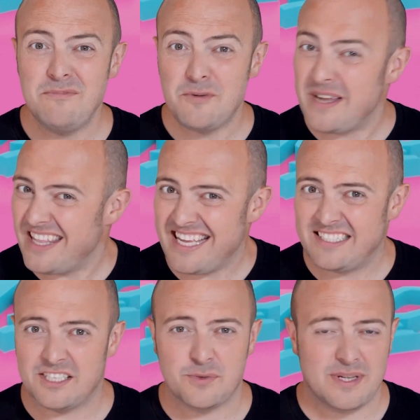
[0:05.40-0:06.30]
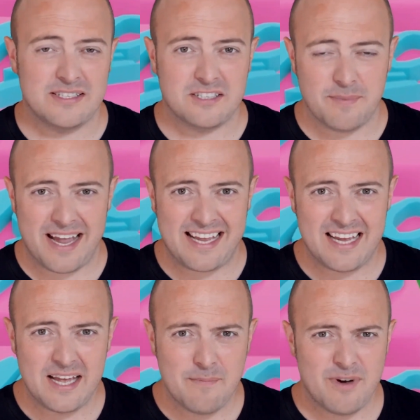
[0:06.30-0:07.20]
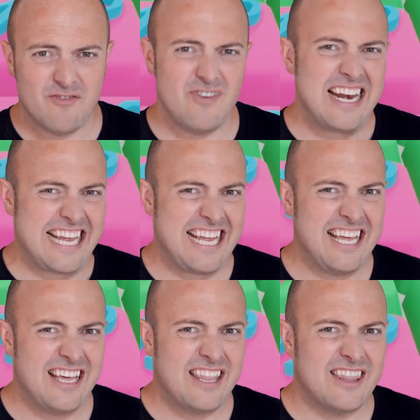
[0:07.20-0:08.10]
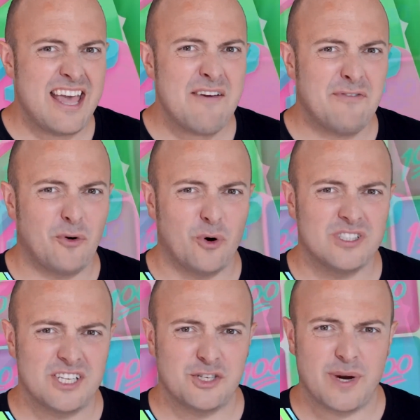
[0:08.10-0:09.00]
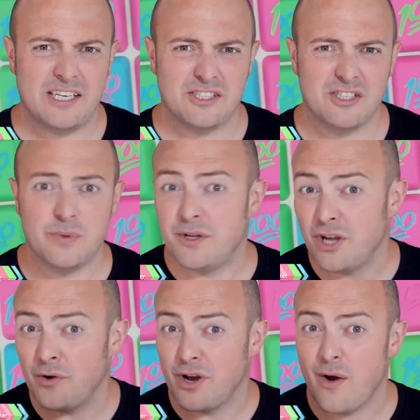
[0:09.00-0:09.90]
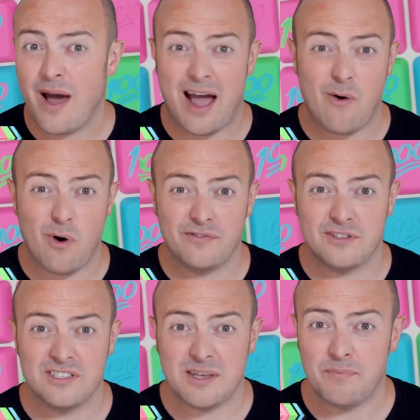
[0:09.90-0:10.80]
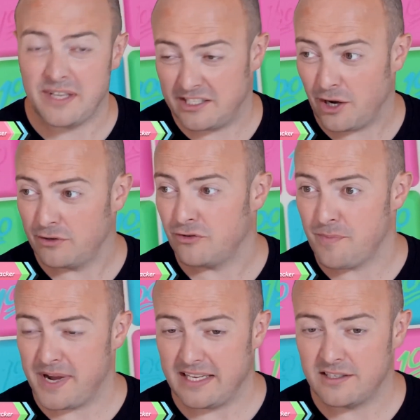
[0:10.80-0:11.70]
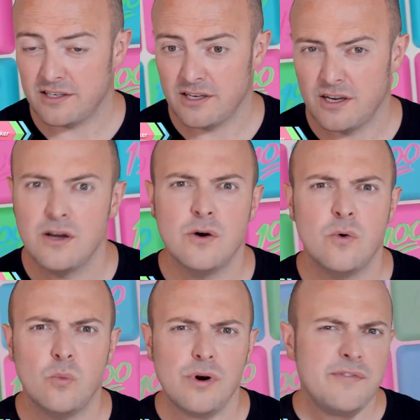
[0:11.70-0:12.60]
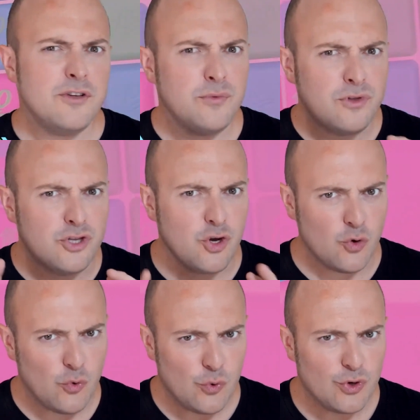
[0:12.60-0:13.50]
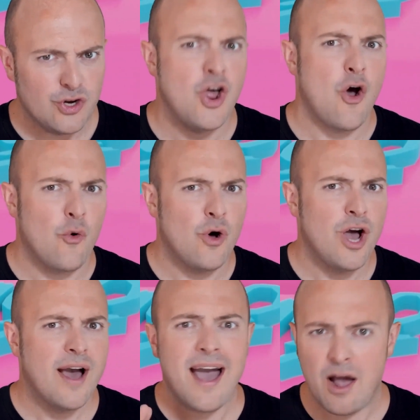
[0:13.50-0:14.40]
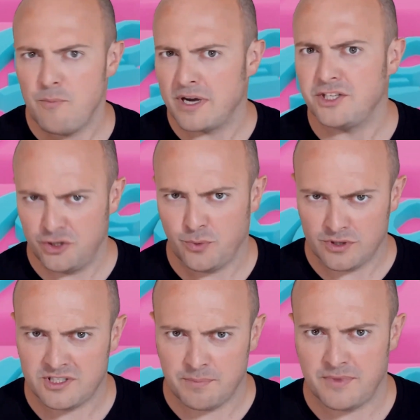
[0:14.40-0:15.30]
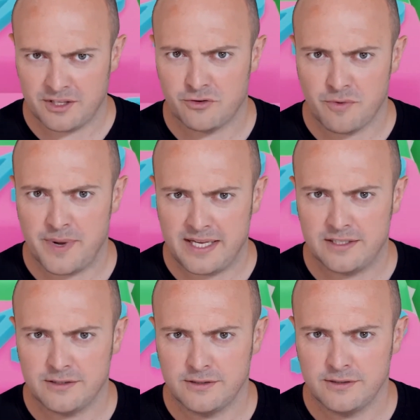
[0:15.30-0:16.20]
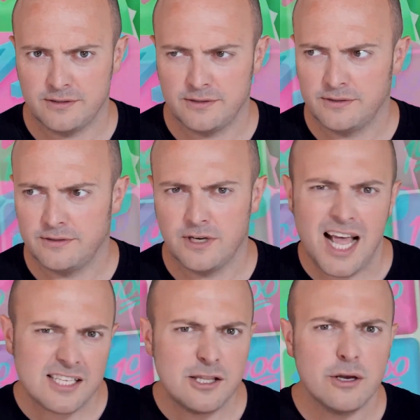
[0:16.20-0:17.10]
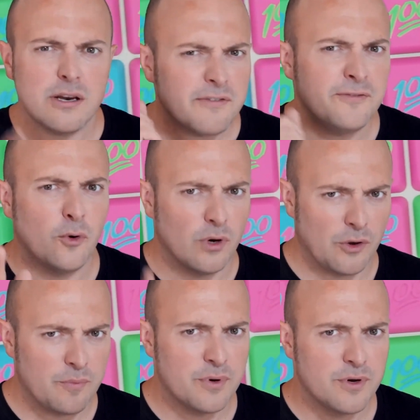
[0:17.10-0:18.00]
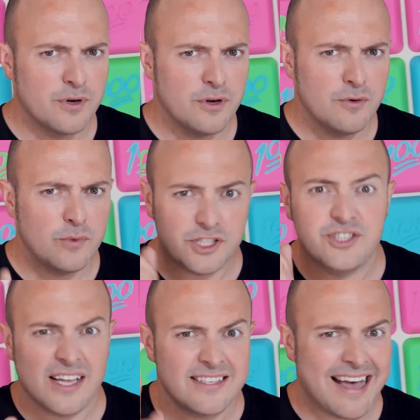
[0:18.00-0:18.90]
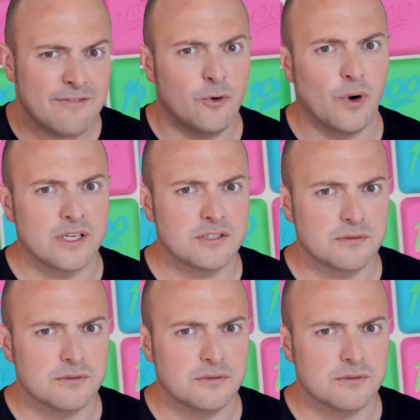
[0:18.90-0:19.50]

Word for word: be the easiest ones to make, but really, they're for situations where you don't know how often something's going to repeat. What if you do know how much you want something to repeat? Let's look at a for loop, which does that for us.